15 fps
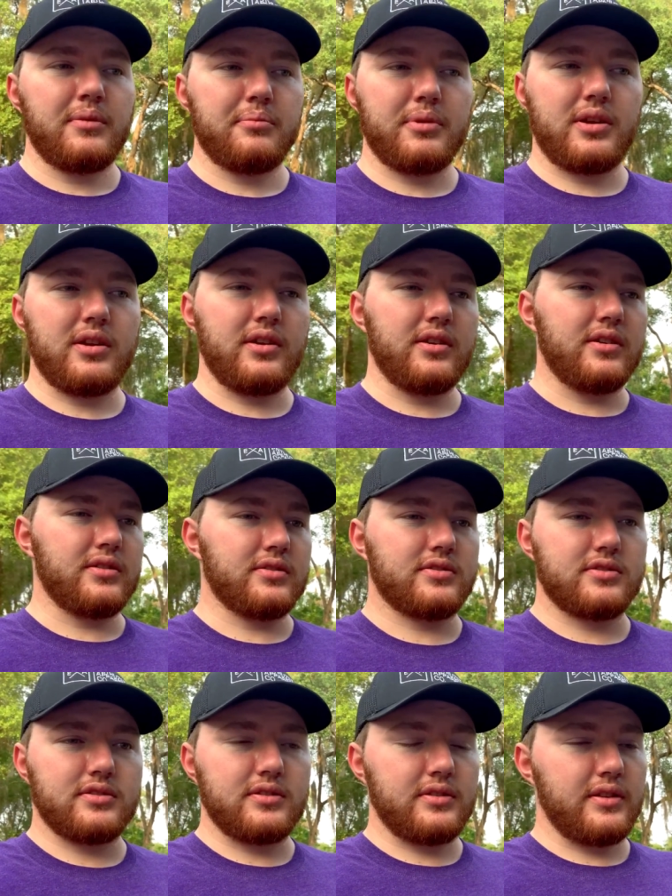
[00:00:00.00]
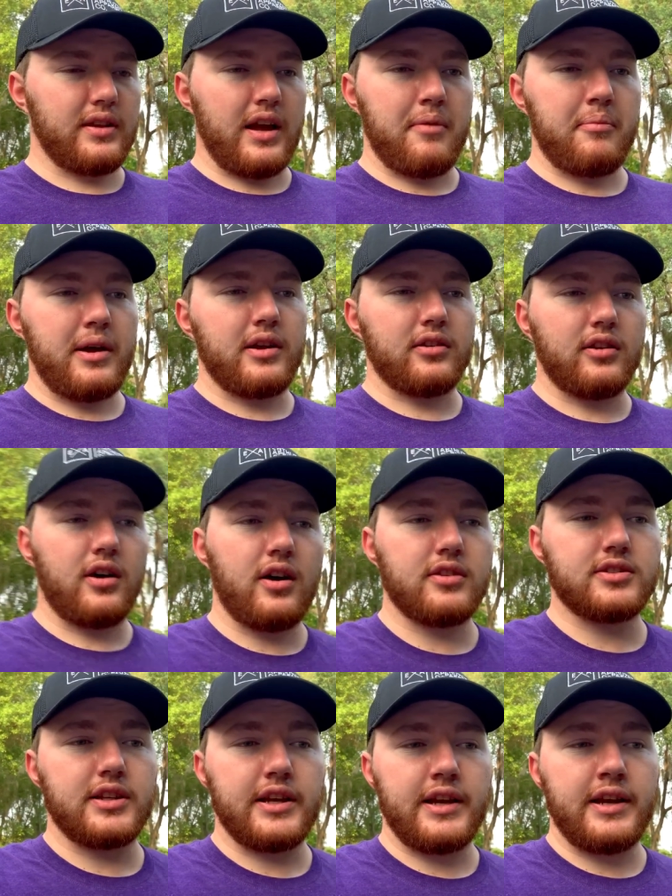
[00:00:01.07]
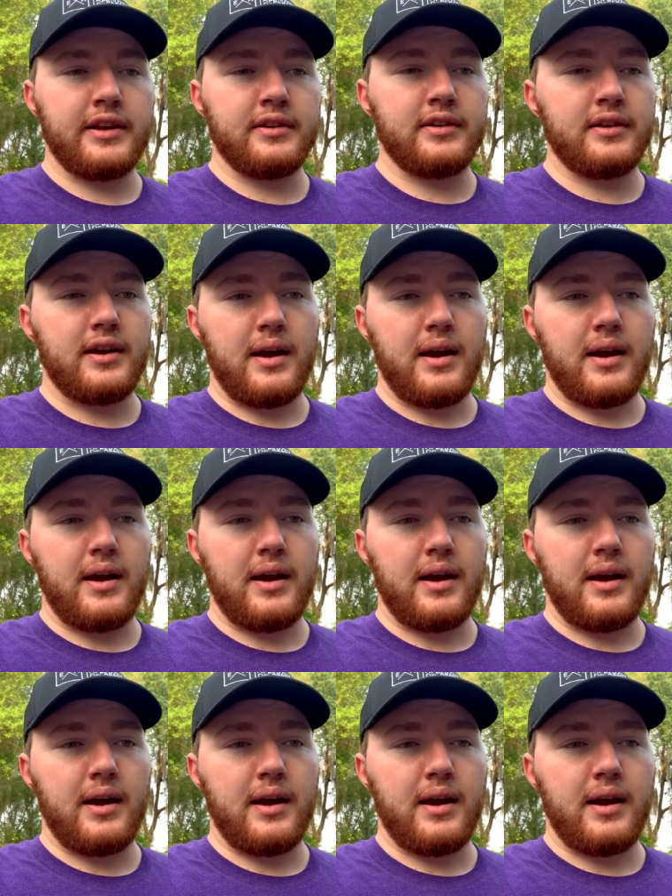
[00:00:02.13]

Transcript: because I'm at a loss and